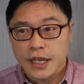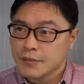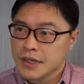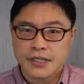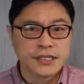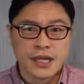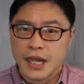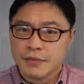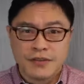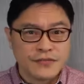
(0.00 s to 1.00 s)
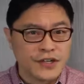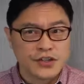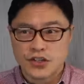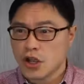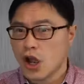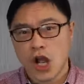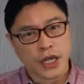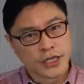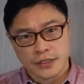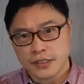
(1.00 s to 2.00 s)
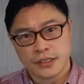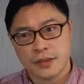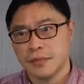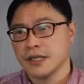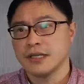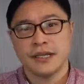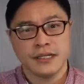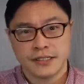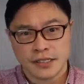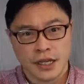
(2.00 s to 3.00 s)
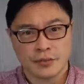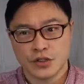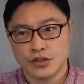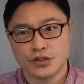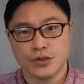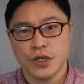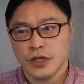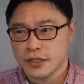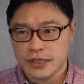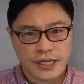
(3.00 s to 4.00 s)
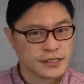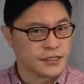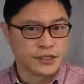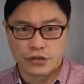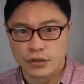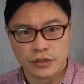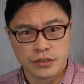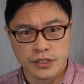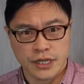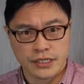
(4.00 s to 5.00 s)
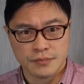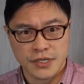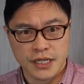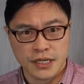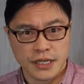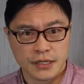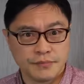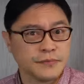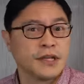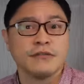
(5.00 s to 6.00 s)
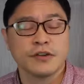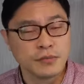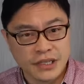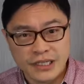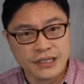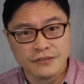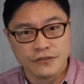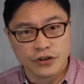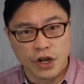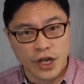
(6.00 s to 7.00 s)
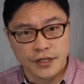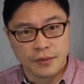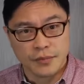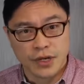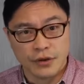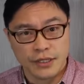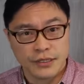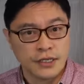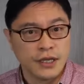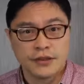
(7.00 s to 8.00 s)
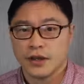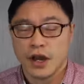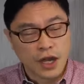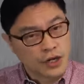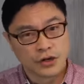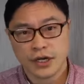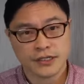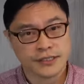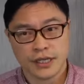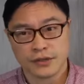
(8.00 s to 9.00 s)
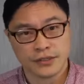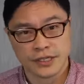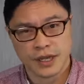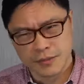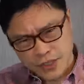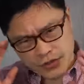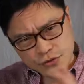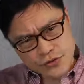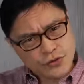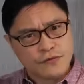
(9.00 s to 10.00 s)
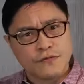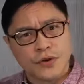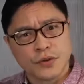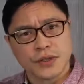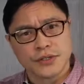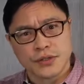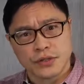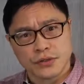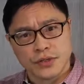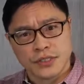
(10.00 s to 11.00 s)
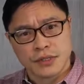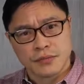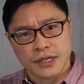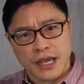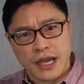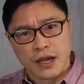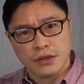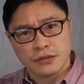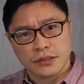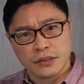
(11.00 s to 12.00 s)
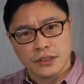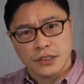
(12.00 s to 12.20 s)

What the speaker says: And by the time I finish talking to somebody, then it's time to do the next thing or go to the next meeting. I've completely forgotten about it. The hunger has settled down because you're so focused on doing something else.